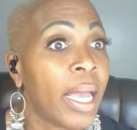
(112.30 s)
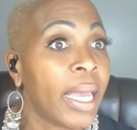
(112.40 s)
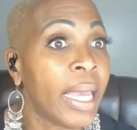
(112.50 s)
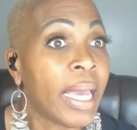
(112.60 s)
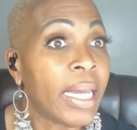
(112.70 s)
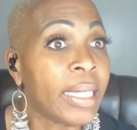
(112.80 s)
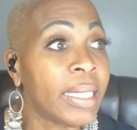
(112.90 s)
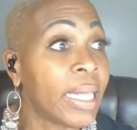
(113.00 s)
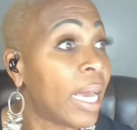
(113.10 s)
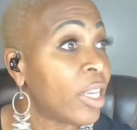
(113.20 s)

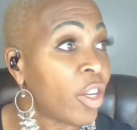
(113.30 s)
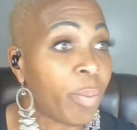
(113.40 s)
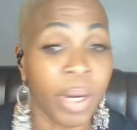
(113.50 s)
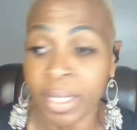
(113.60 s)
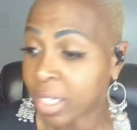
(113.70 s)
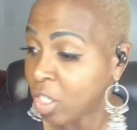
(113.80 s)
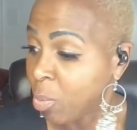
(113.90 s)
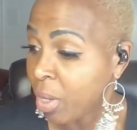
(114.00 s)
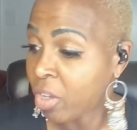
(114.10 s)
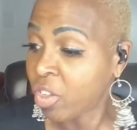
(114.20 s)
And your
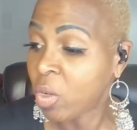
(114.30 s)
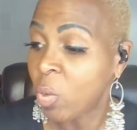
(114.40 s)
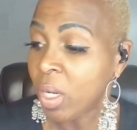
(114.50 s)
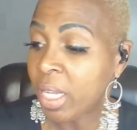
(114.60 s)
participation will